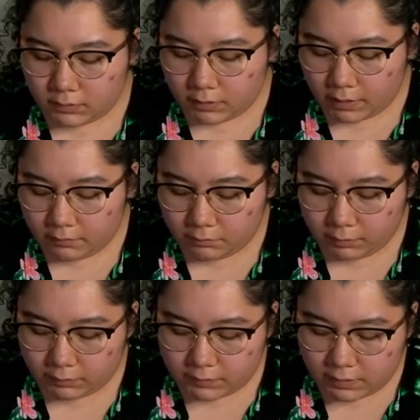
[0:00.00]
how it
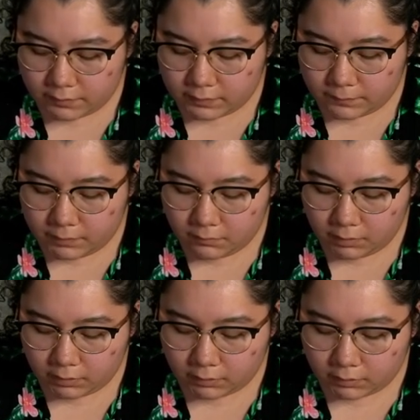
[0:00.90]
works now is if you
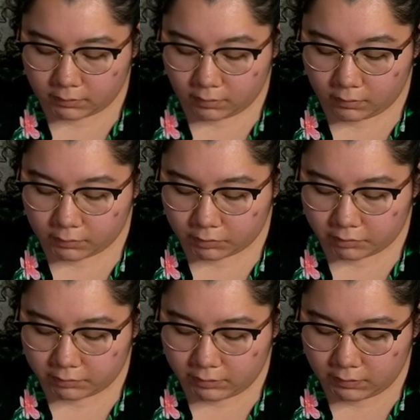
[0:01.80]
are
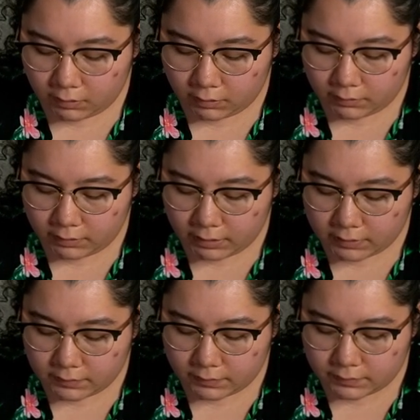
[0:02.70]
currently on
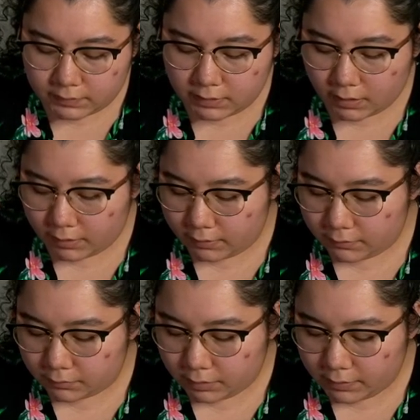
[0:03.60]
SSDI
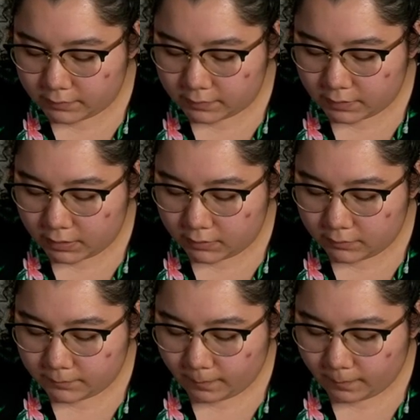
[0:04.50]
or SSA,